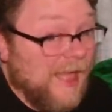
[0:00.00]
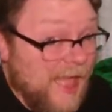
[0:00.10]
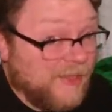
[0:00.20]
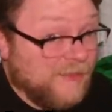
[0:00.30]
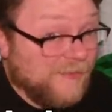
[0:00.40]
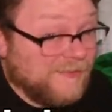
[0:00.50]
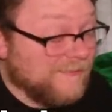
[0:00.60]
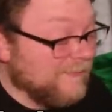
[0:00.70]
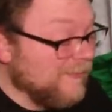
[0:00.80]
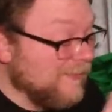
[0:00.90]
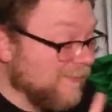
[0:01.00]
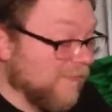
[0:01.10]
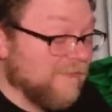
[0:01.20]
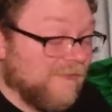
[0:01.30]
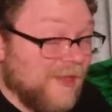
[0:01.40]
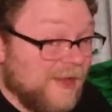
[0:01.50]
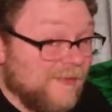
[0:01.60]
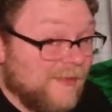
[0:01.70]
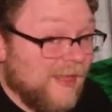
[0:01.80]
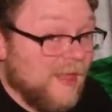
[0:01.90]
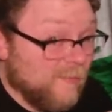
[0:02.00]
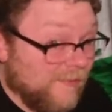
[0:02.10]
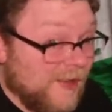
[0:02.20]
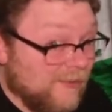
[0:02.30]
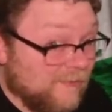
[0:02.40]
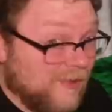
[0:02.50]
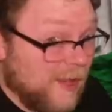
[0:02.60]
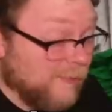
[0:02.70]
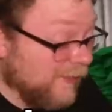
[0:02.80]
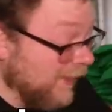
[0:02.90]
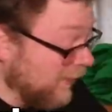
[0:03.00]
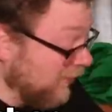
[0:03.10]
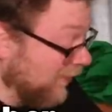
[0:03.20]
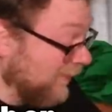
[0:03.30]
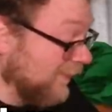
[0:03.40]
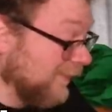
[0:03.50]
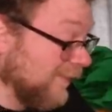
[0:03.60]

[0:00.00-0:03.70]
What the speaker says: Accurate. Doesn't say it in the game, but that is comic accurate.